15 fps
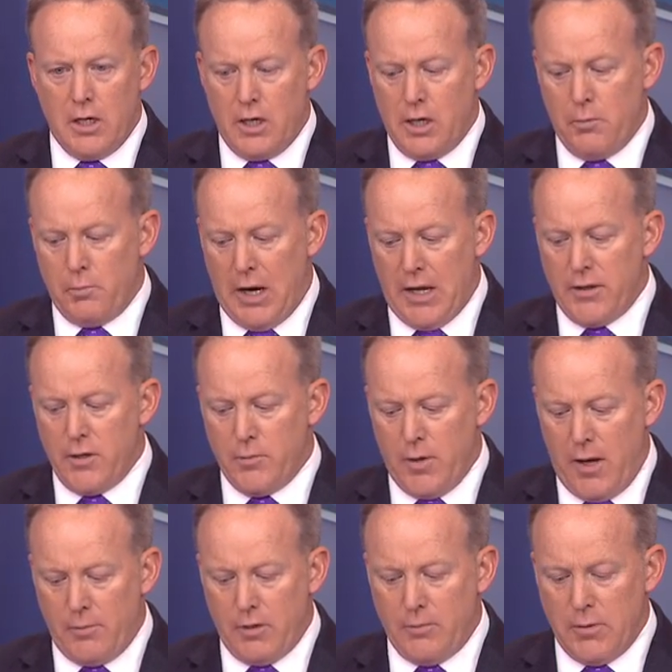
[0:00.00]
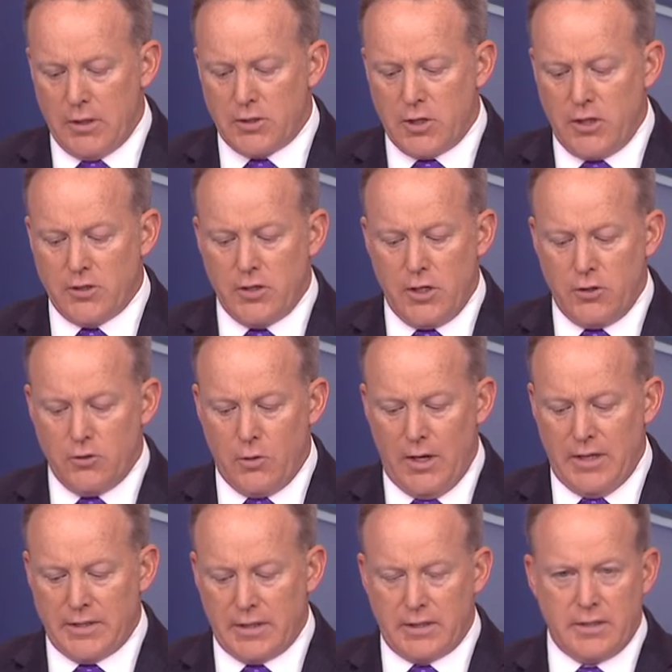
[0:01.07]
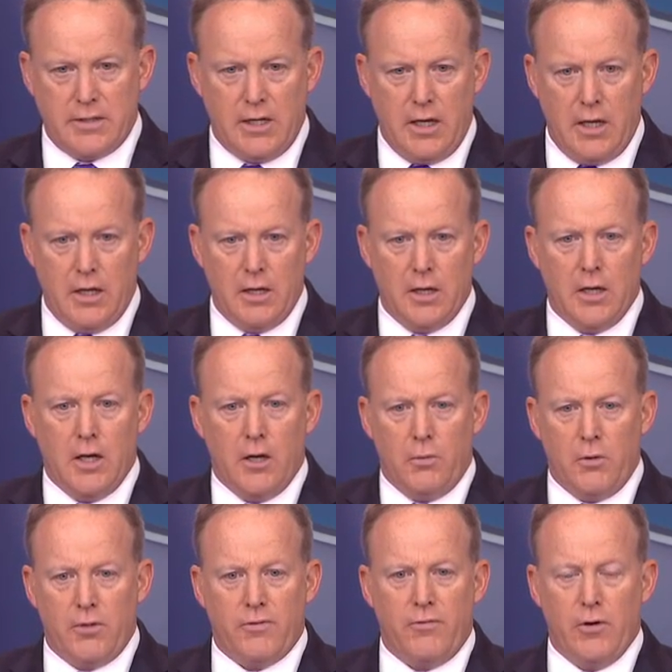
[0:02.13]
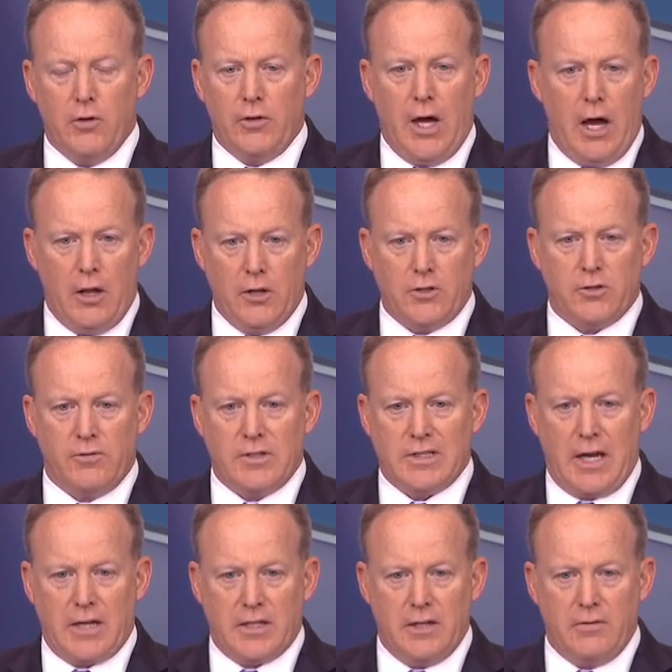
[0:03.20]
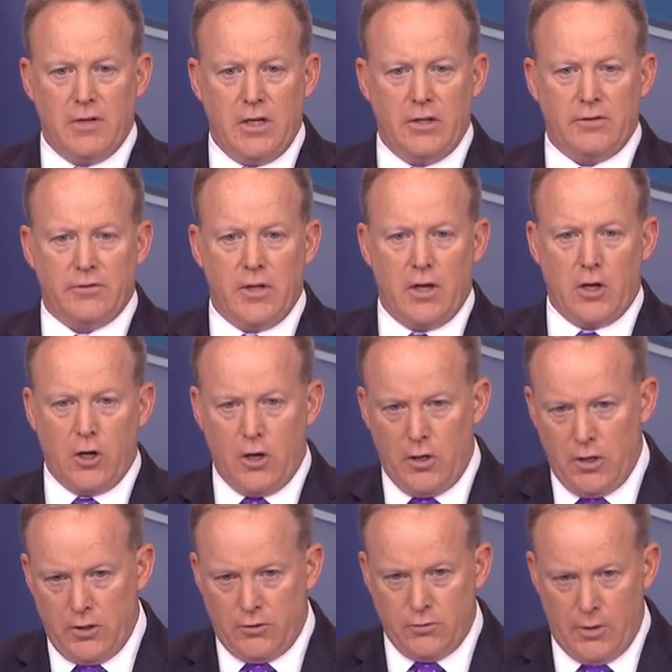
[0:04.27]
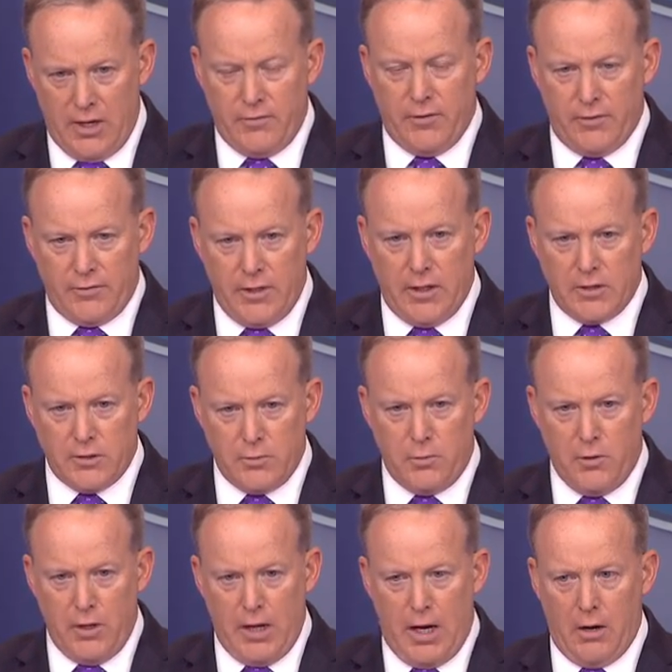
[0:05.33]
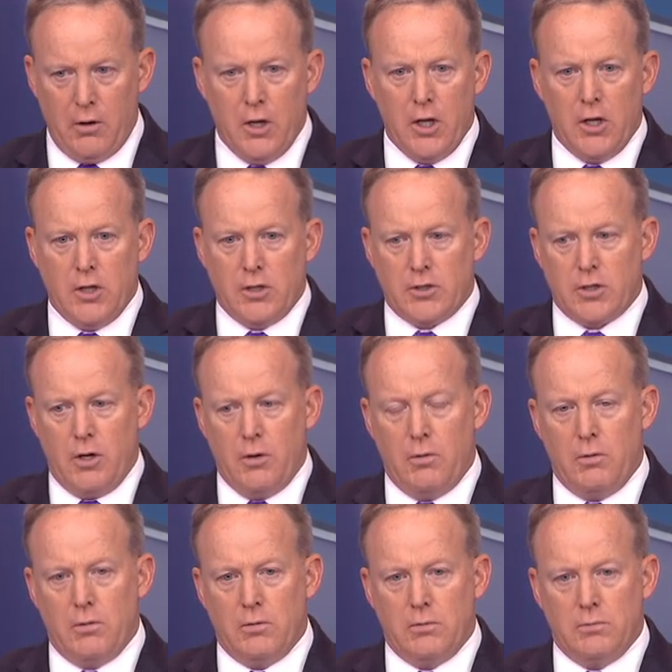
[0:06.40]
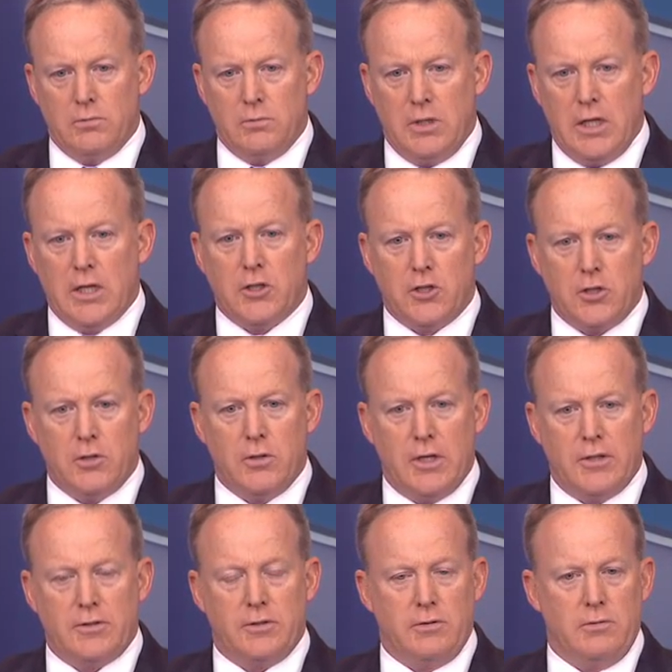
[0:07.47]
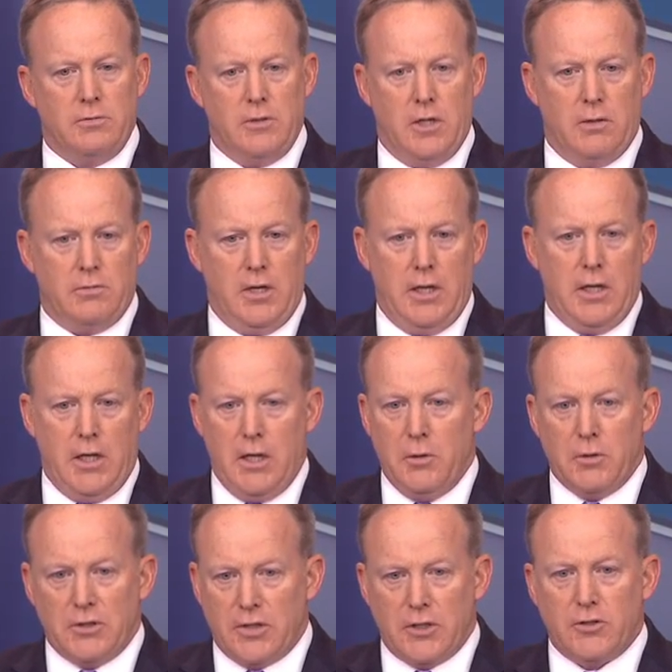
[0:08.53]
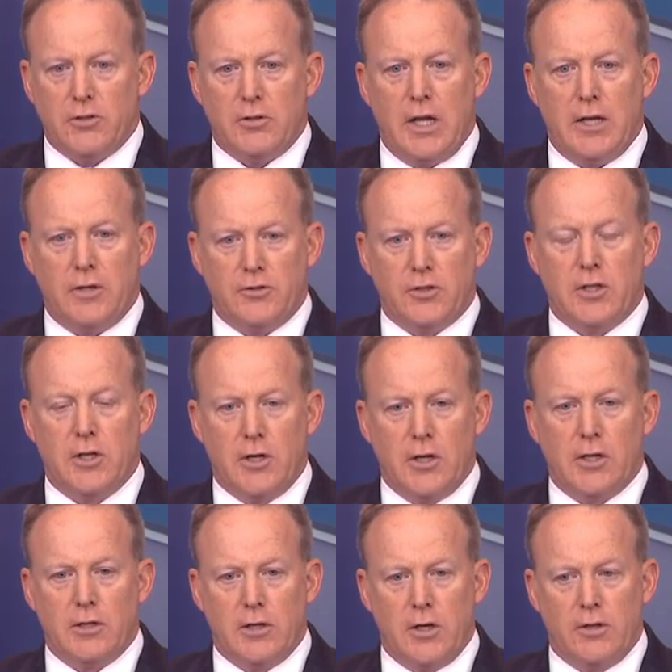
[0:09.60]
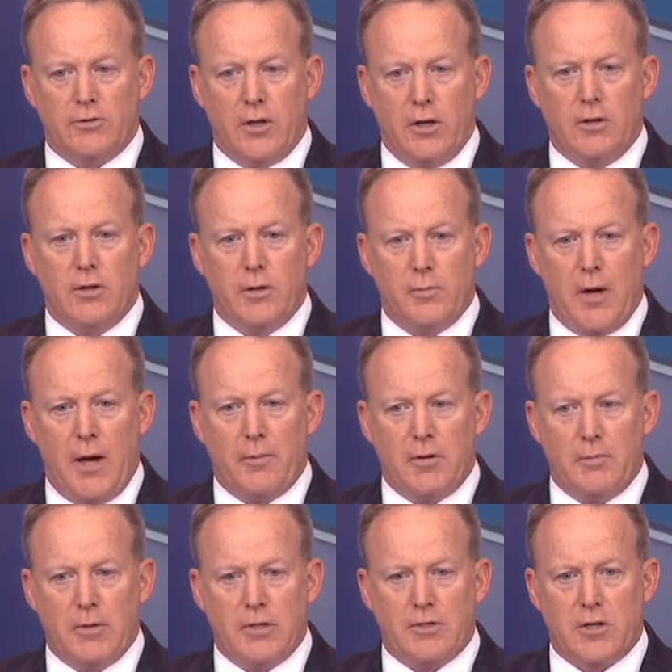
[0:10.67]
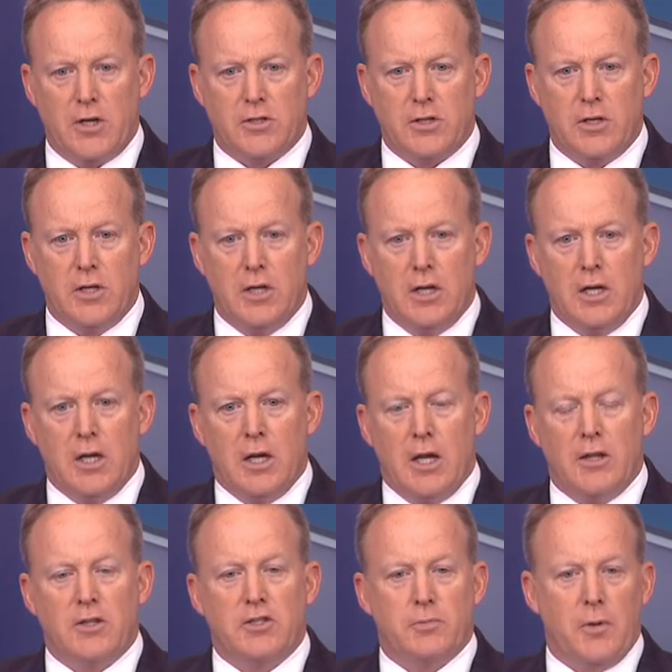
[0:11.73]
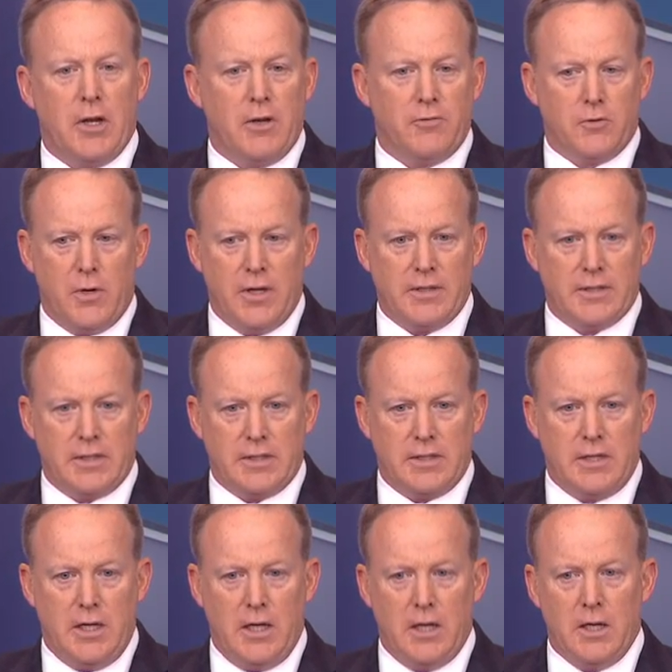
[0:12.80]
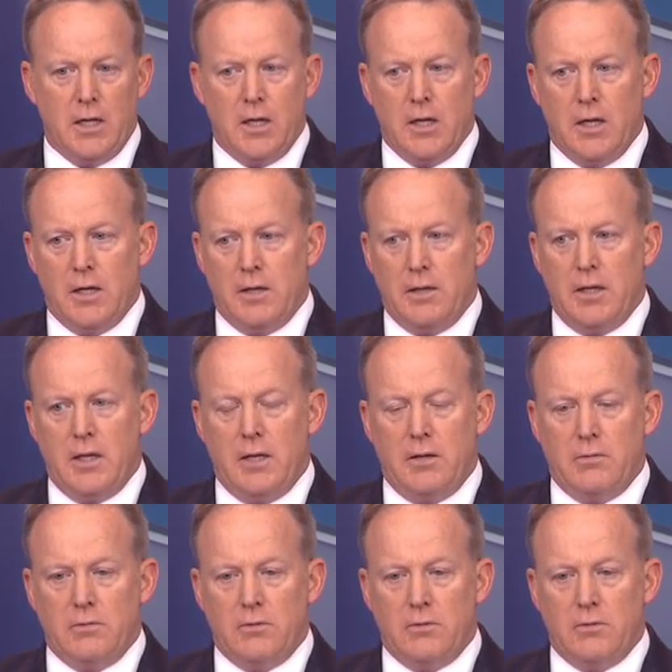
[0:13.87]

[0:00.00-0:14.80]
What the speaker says: by the Obama administration in 2016 with full knowledge of his activities that occurred in 2015, as you point out. So the issue is, he was issued a security clearance under the Obama administration in the spring of 2016. The